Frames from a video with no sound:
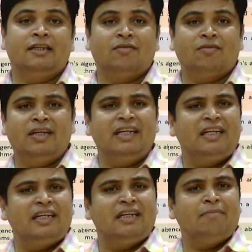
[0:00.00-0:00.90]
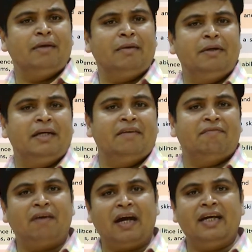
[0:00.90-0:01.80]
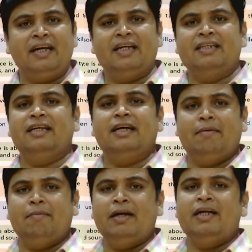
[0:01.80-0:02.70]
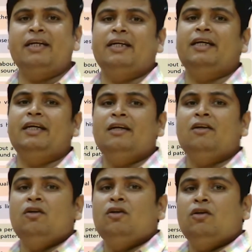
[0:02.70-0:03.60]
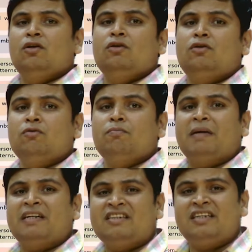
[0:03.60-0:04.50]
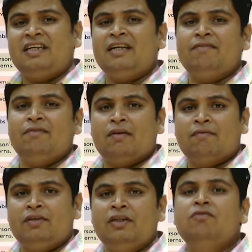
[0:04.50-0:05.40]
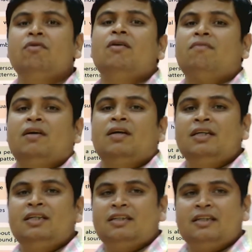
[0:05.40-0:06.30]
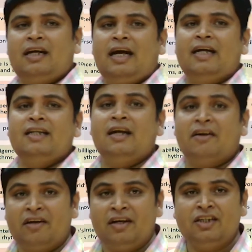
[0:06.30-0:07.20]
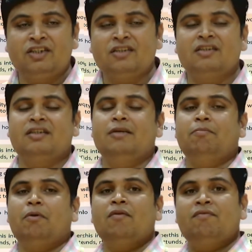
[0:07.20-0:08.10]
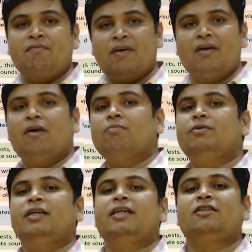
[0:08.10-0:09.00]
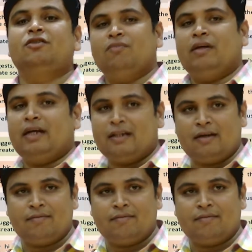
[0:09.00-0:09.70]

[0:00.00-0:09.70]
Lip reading: so it may be defined as a ability to perceive the visual words and the relationship of one object to another.